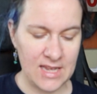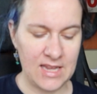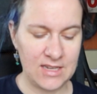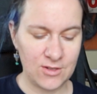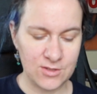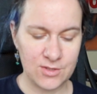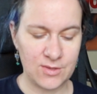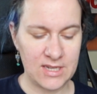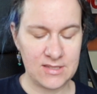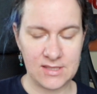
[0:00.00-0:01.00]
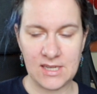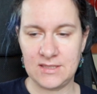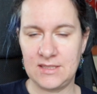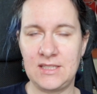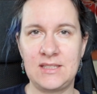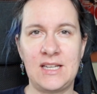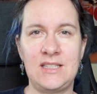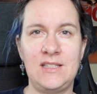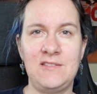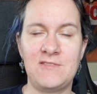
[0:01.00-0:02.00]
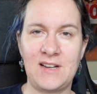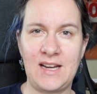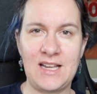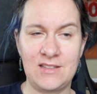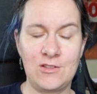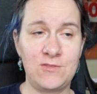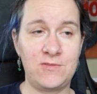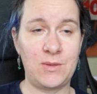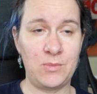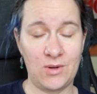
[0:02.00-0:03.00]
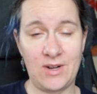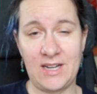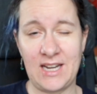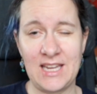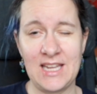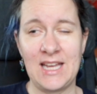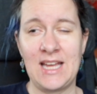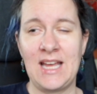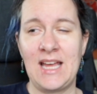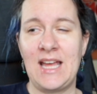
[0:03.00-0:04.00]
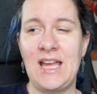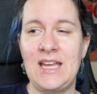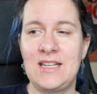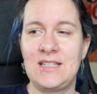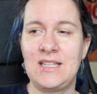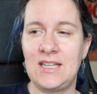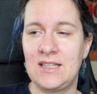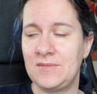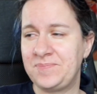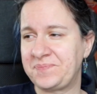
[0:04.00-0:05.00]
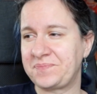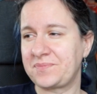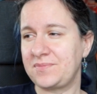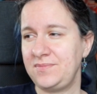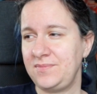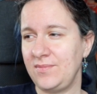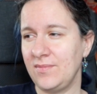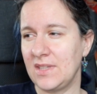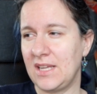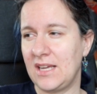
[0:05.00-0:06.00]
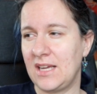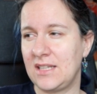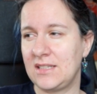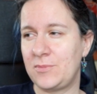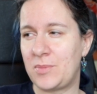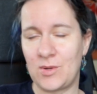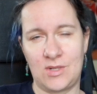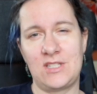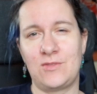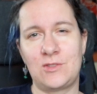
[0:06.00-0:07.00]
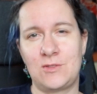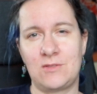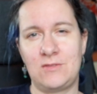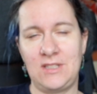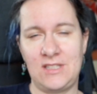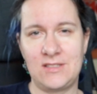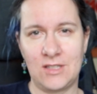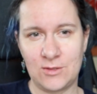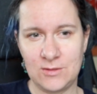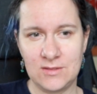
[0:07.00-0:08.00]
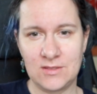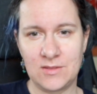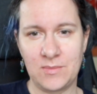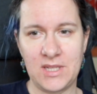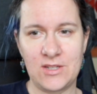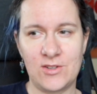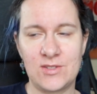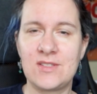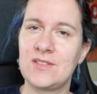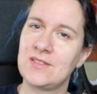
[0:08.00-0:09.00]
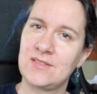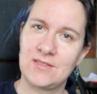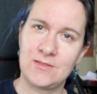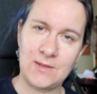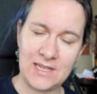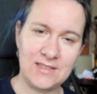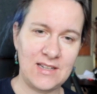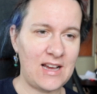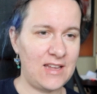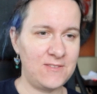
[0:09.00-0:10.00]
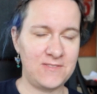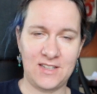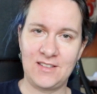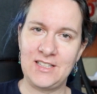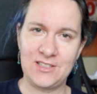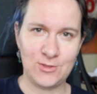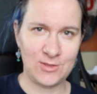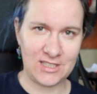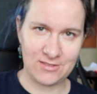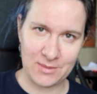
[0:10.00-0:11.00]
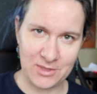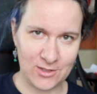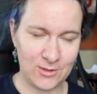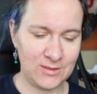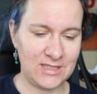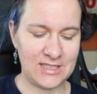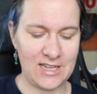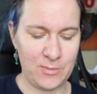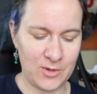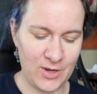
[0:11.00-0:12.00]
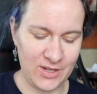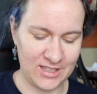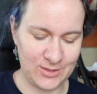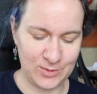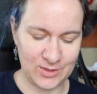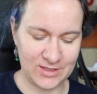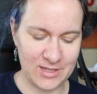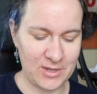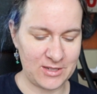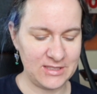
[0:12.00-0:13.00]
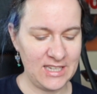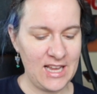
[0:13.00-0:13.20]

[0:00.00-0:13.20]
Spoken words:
And also I started it at the very end of February. And then the progress was really slow because one, I fell into that rabbit hole that I'm going to talk about,